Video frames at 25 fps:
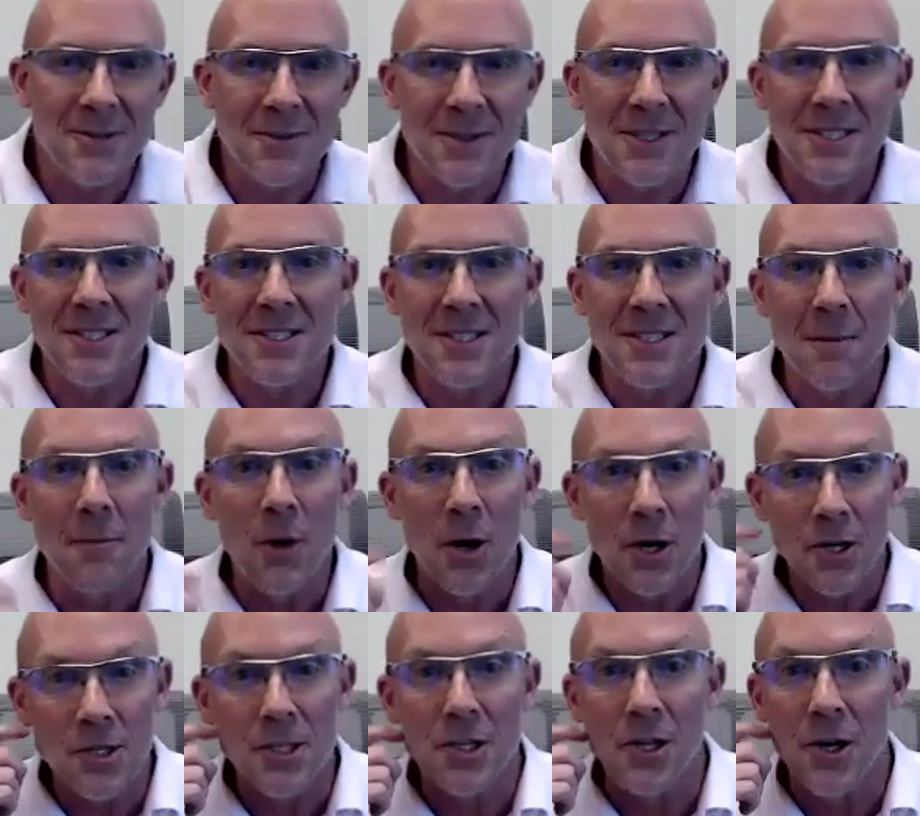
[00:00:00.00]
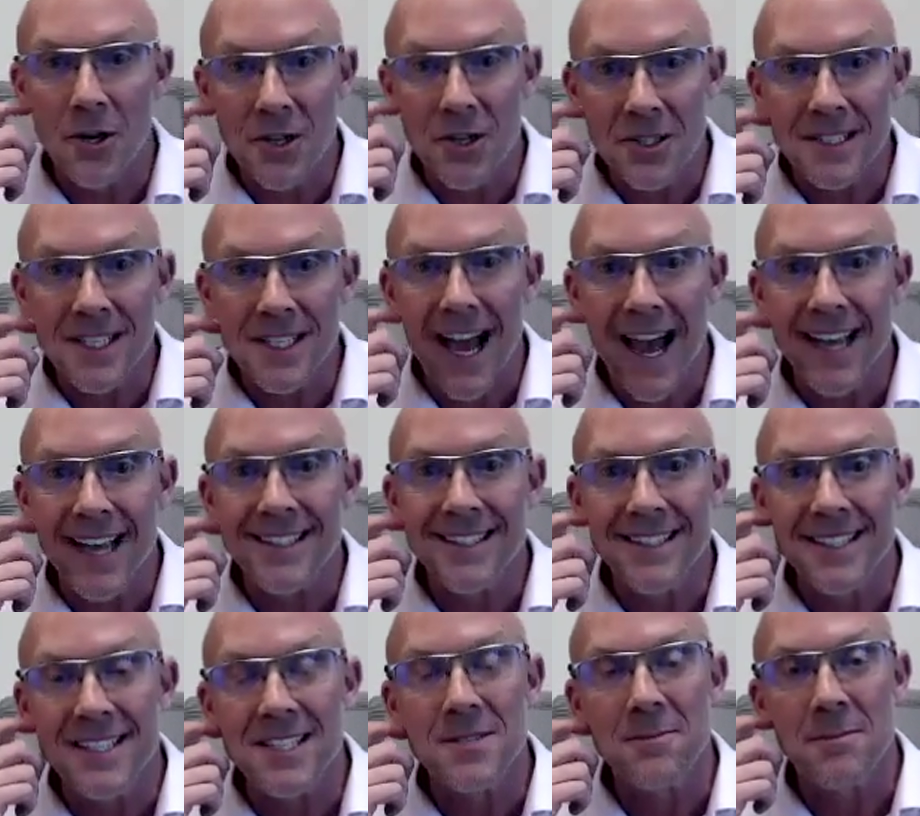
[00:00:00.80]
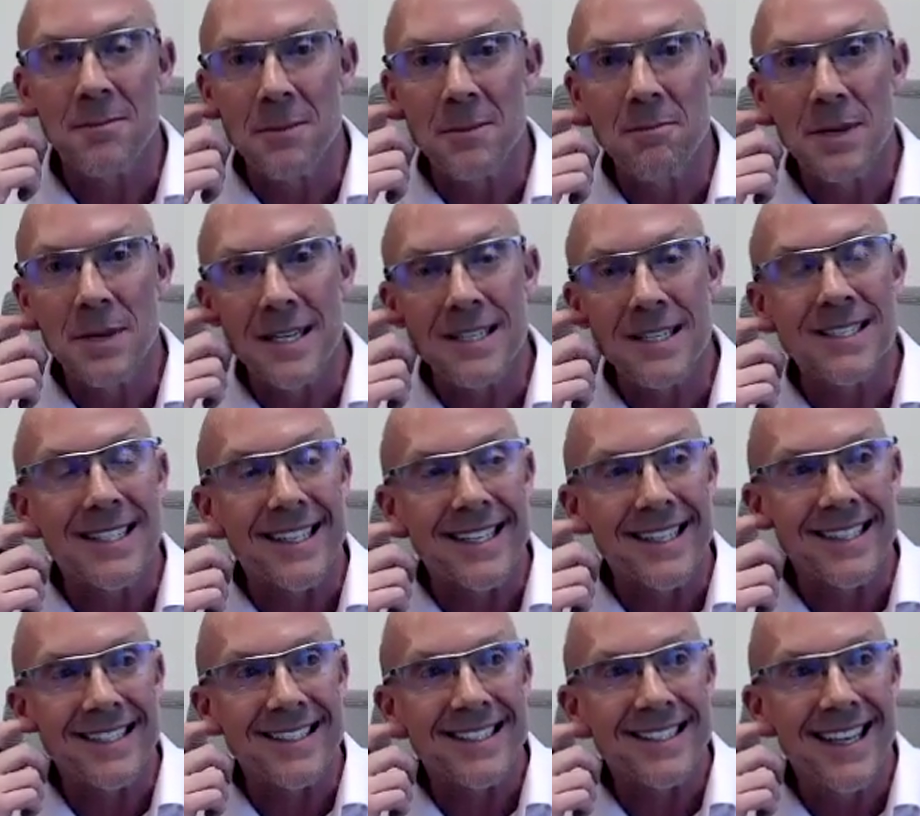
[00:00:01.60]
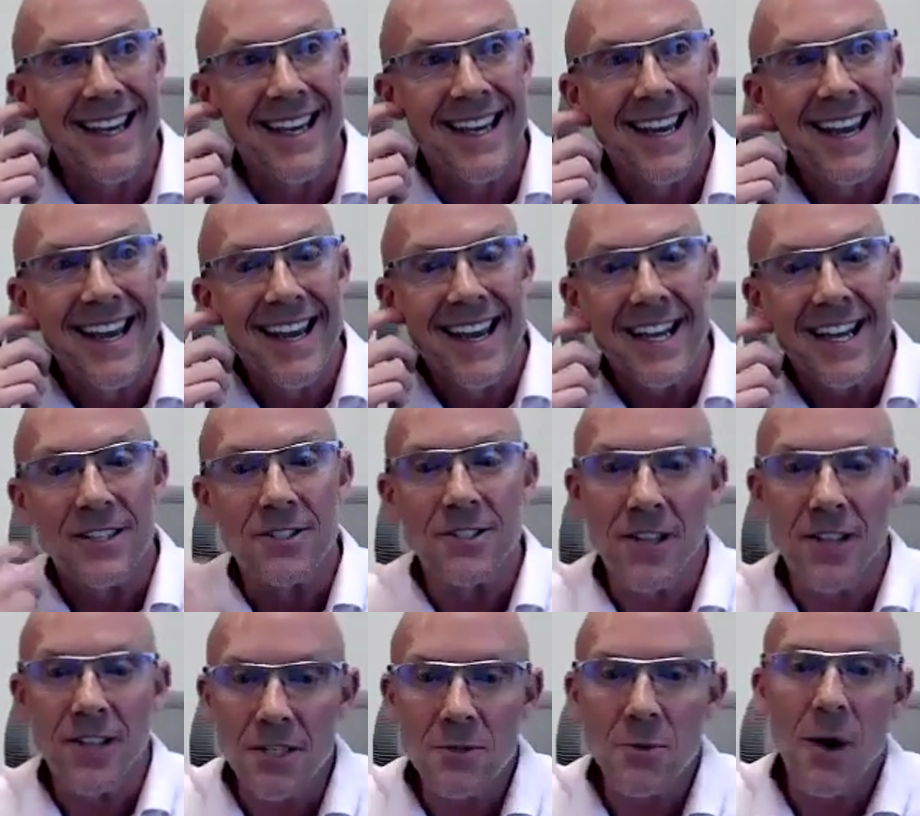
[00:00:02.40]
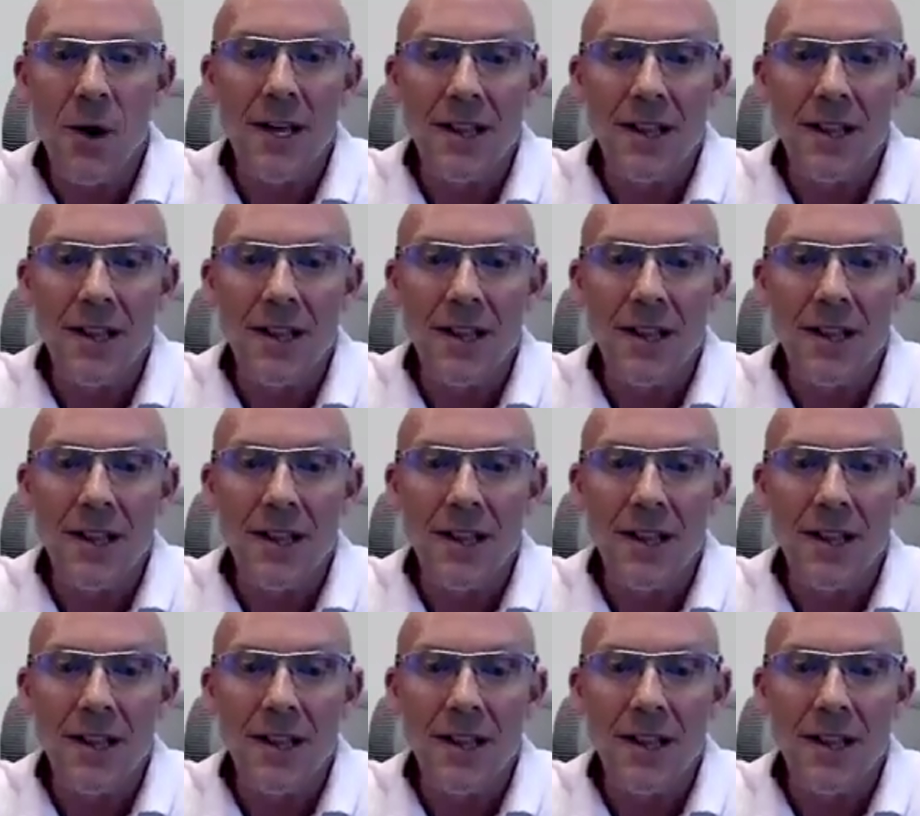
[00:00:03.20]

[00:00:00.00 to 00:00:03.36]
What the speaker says: I mean, this is a martial arts guy teaching me business. And so that's where